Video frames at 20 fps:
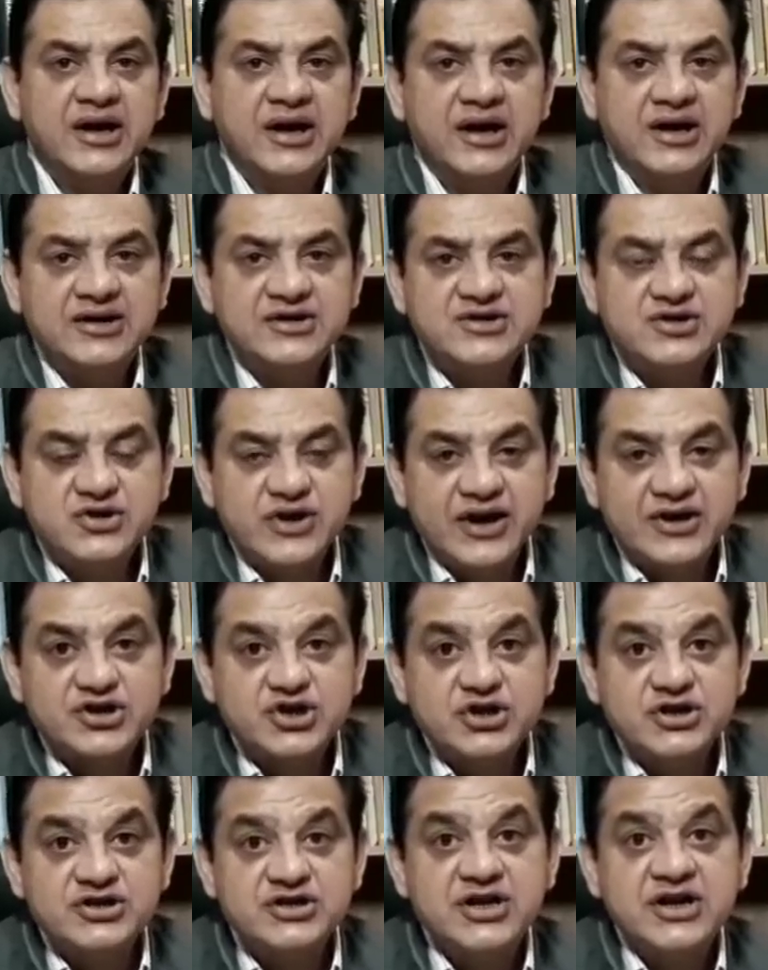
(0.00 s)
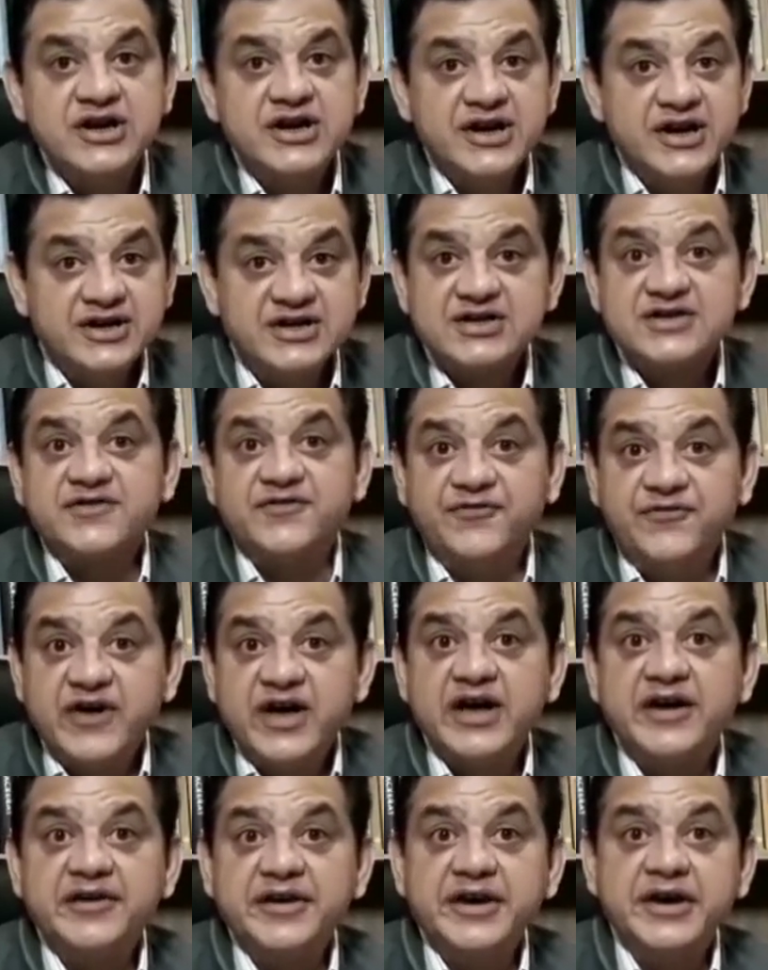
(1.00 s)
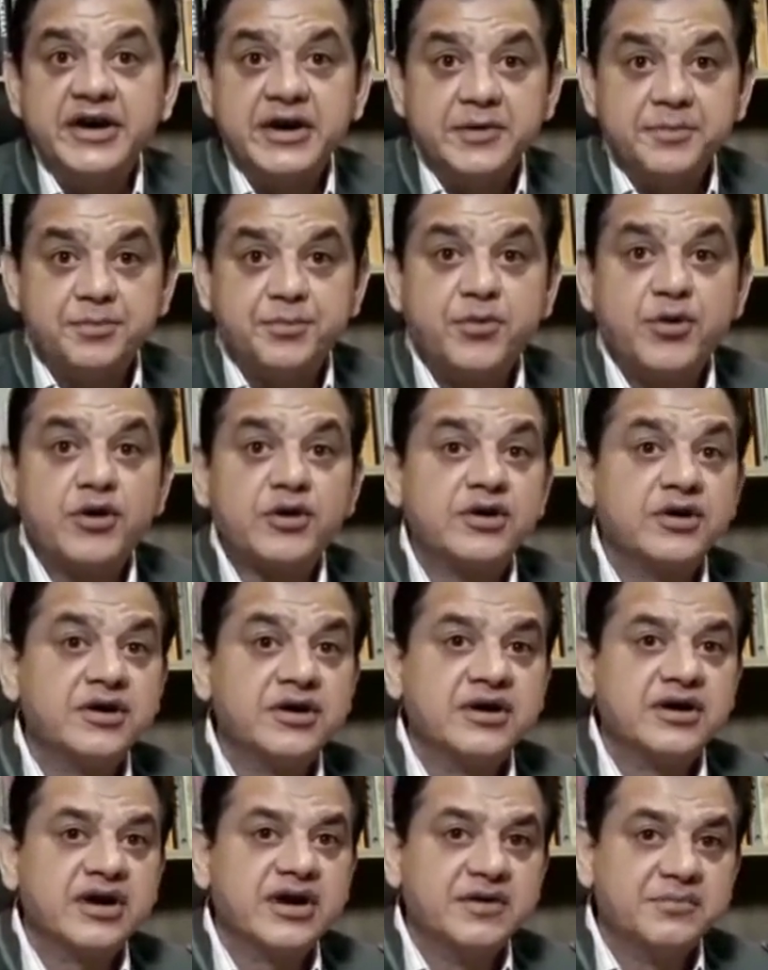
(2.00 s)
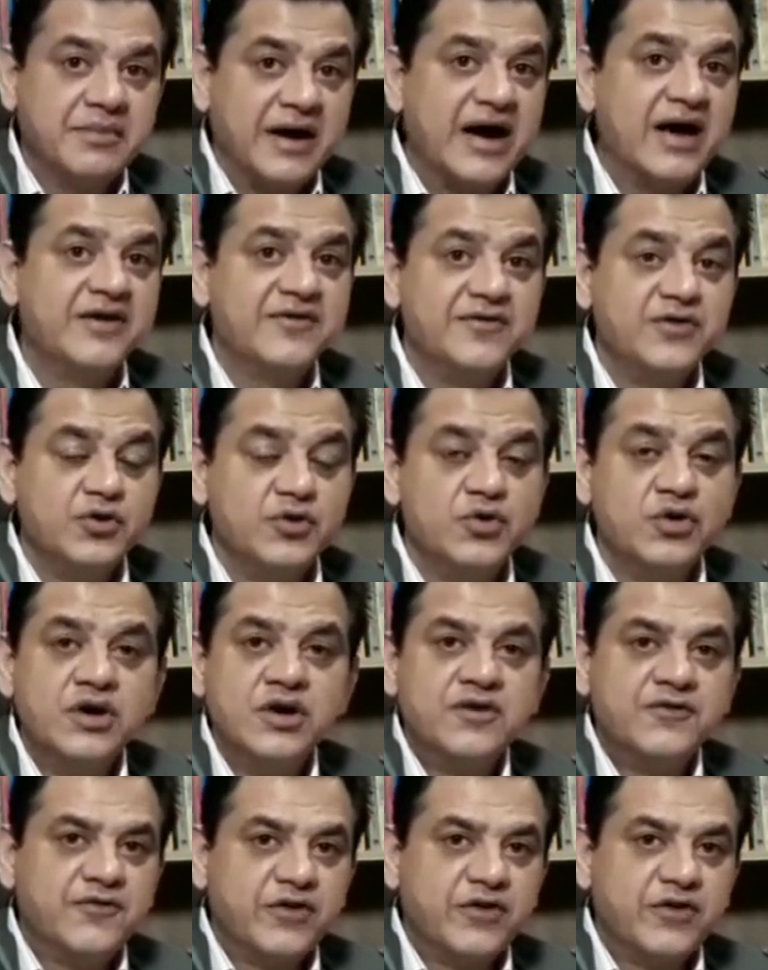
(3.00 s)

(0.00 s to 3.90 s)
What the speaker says: instructions, it is very important, in my view,